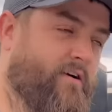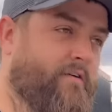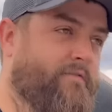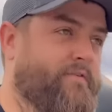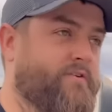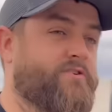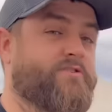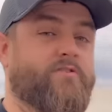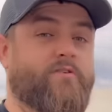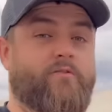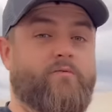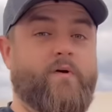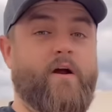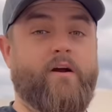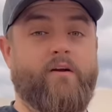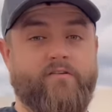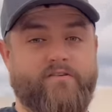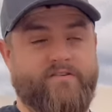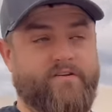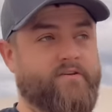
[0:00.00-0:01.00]
Fitzgerald
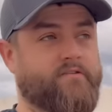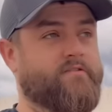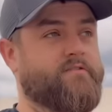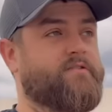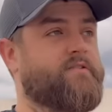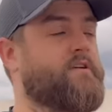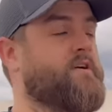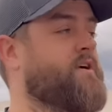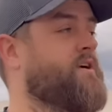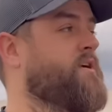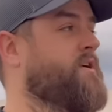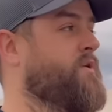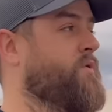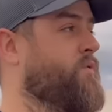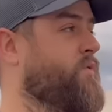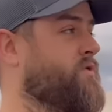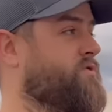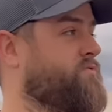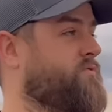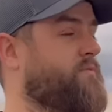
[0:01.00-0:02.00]
wrecker sales,
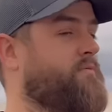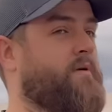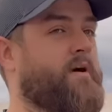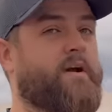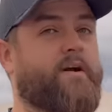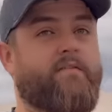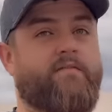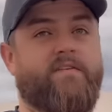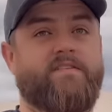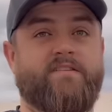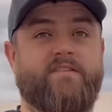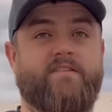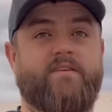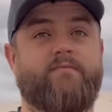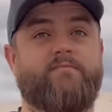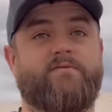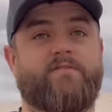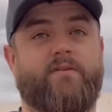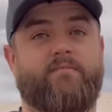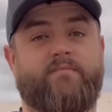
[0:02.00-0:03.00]
which we'll probably go visit
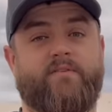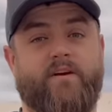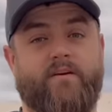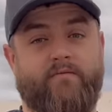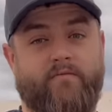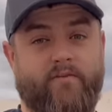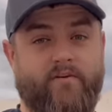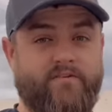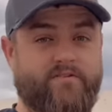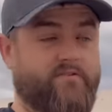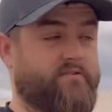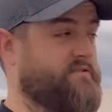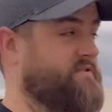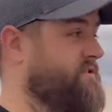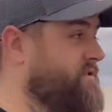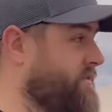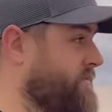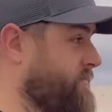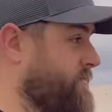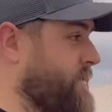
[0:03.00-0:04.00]
them sometime very soon
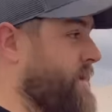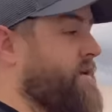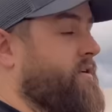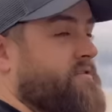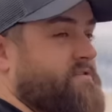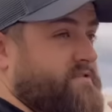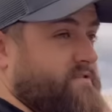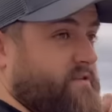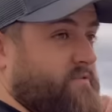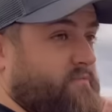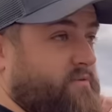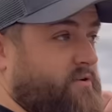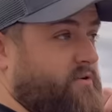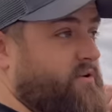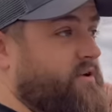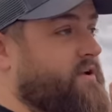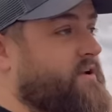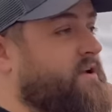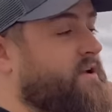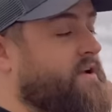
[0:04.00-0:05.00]
see all the wreckers that they're
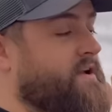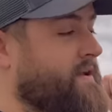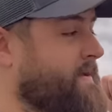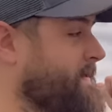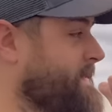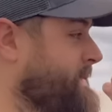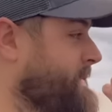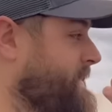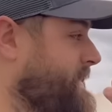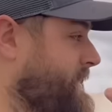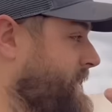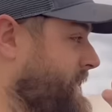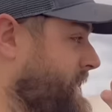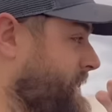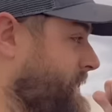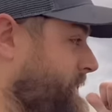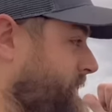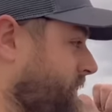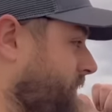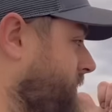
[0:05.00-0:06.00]
building.
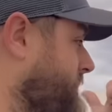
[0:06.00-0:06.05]
And uh,